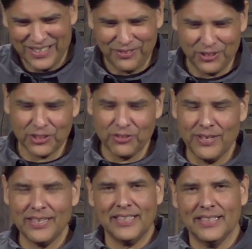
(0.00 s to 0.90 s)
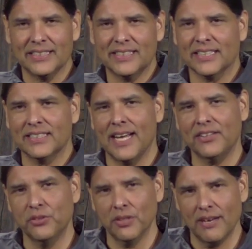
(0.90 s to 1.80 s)
1 Corinthians 6 9
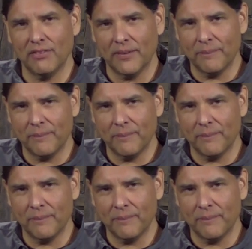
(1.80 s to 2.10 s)
through 11.